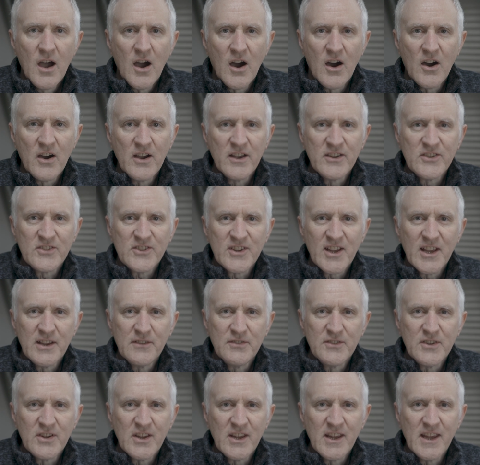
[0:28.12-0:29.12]
Hi, it's
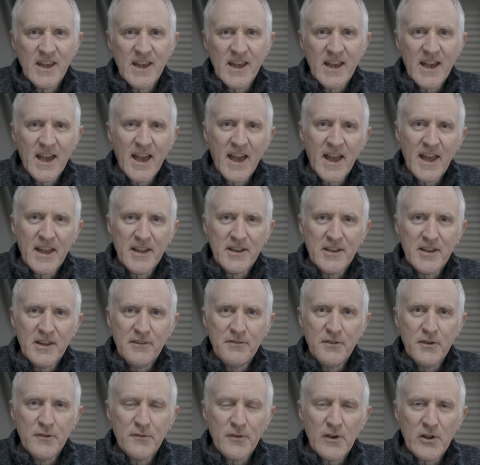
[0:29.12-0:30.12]
Dave T here, and
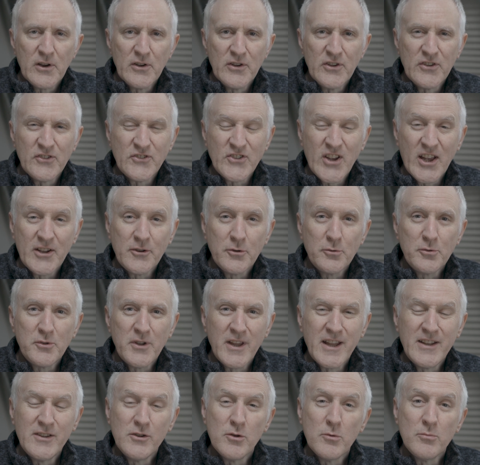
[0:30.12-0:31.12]
if you follow this channel,
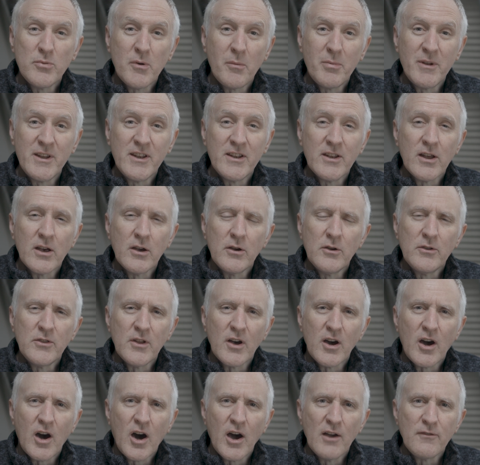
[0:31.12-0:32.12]
then you'll probably know
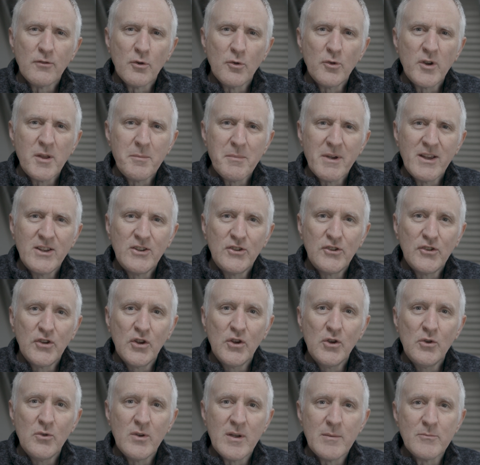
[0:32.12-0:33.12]
that I've already made
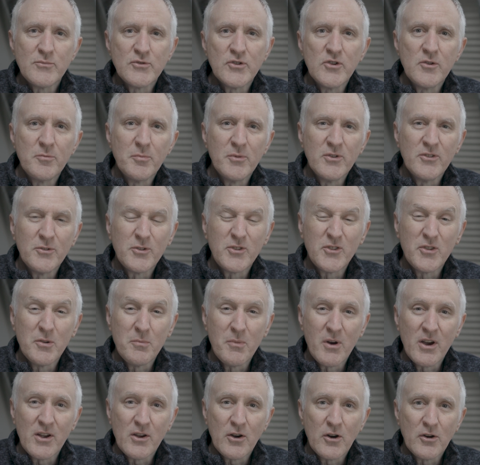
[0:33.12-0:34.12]
two improvements
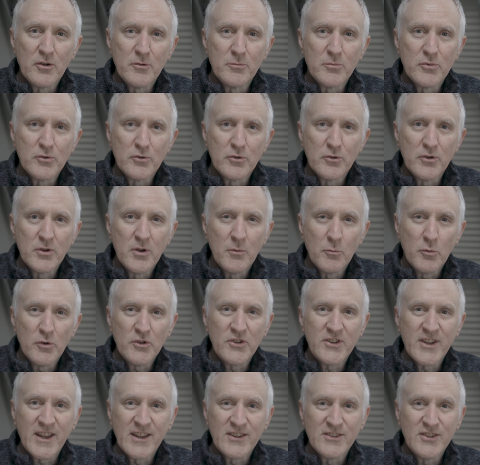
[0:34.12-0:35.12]
to my onboard
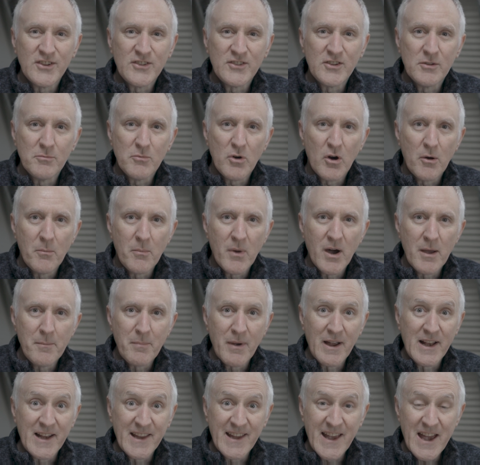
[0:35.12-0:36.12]
water tank system on my
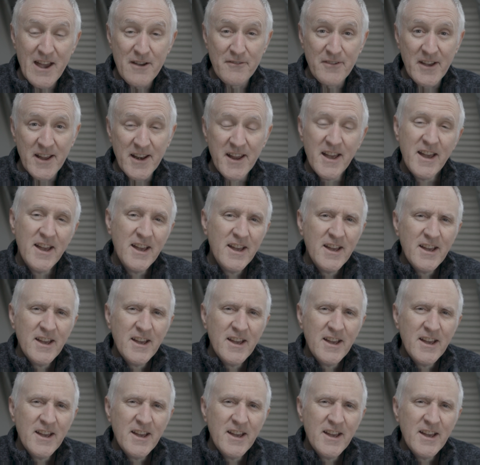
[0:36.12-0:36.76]
Bailey Caravan.